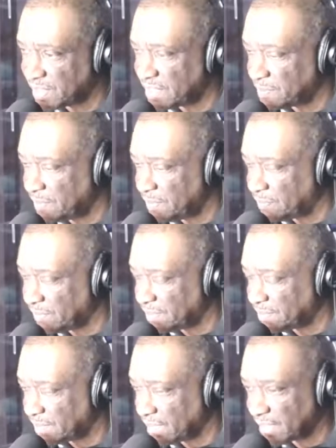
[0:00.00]
these people
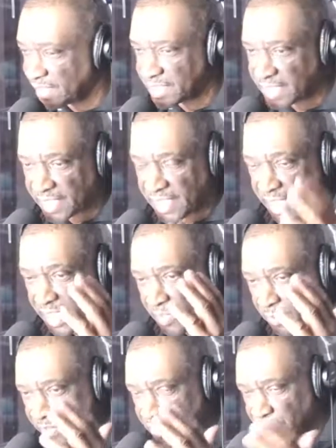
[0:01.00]
keep telling us that
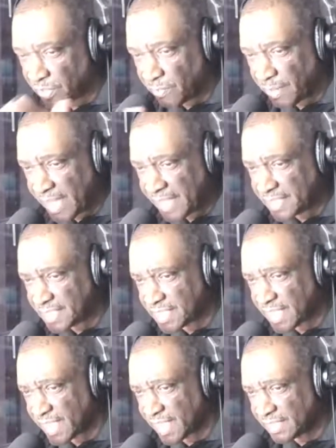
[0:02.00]
what Joe Biden
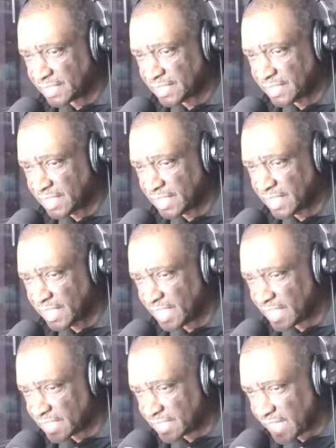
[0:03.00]
said
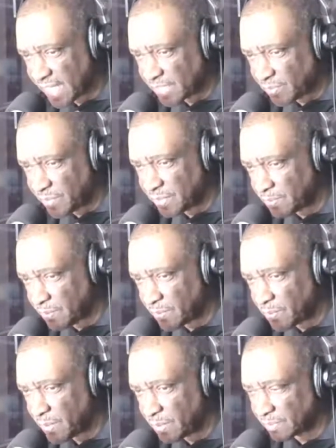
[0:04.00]
is not quid pro
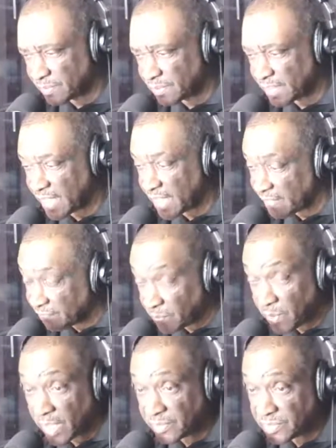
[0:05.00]
quo. And after a
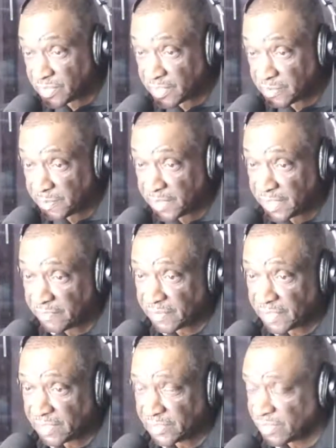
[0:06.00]
while, you start to believe it
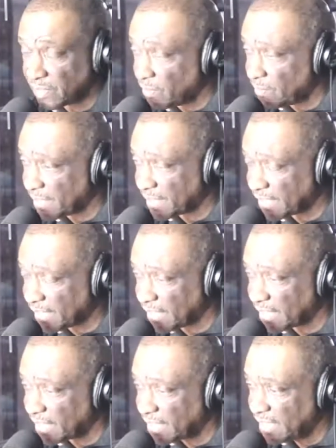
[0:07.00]
because you go, oh my
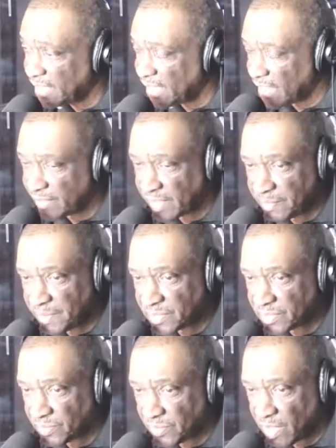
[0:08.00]
God, how could I be
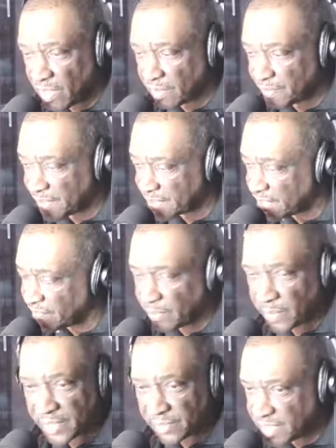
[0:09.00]
so wrong? Because
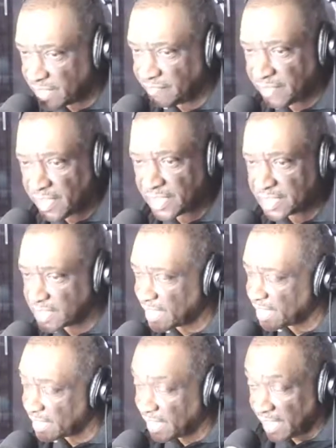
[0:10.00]
everyone on TV is
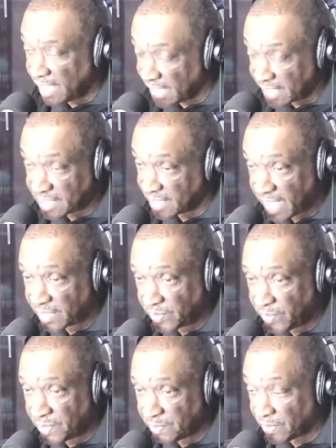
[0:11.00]
saying it's not
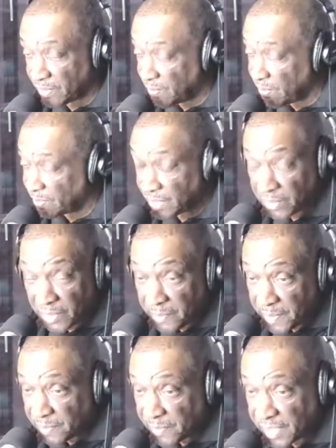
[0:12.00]
quid pro quo. The only
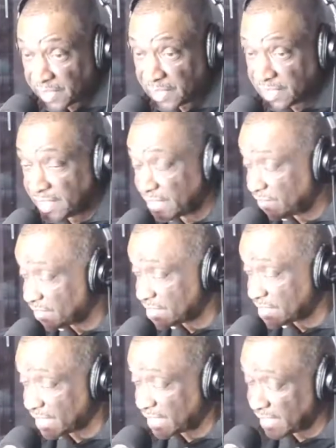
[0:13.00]
people that continue to
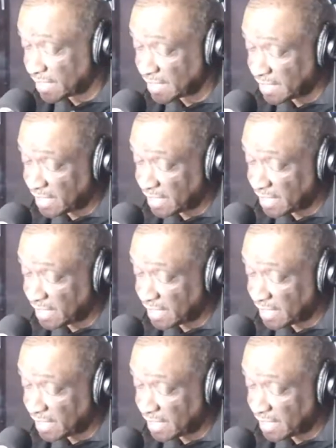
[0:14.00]
say that,